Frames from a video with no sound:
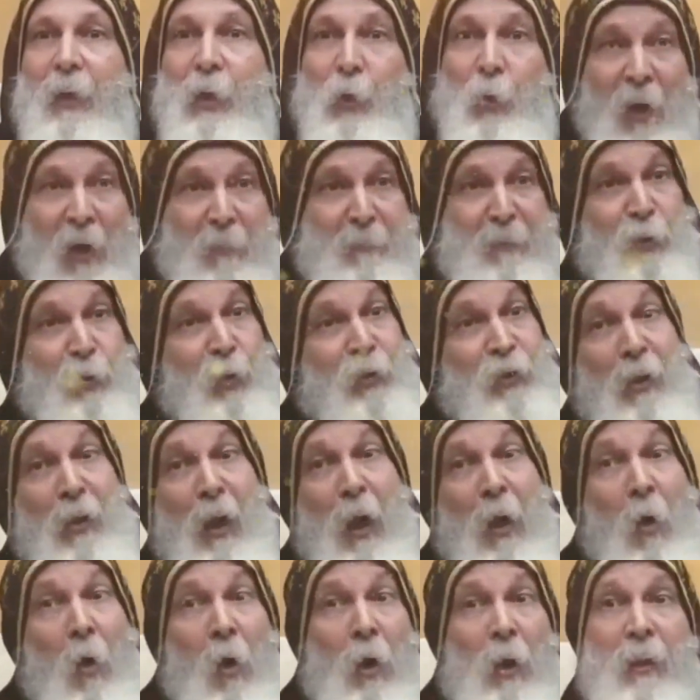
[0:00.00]
You want me to
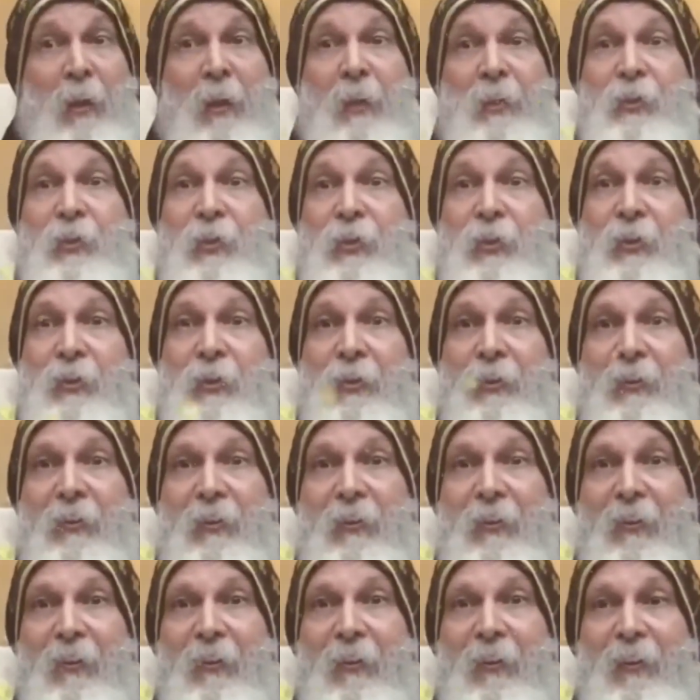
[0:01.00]
deny all this
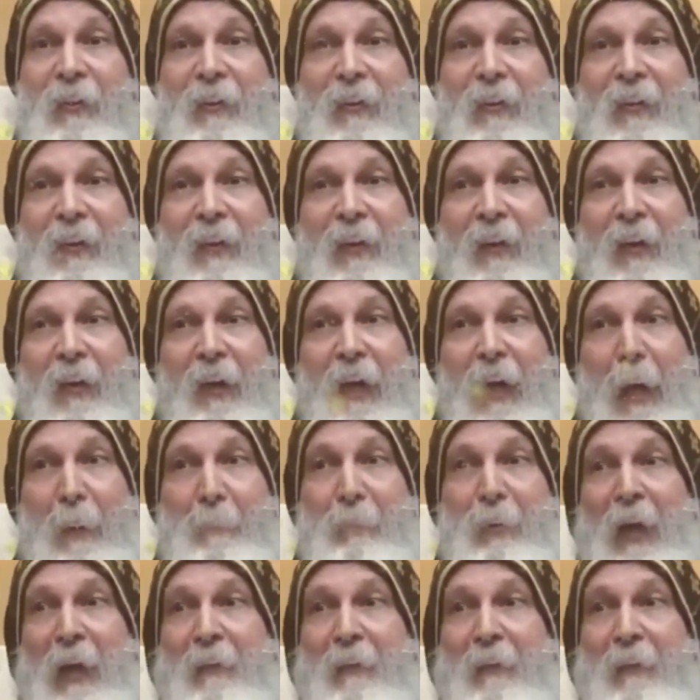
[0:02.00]
and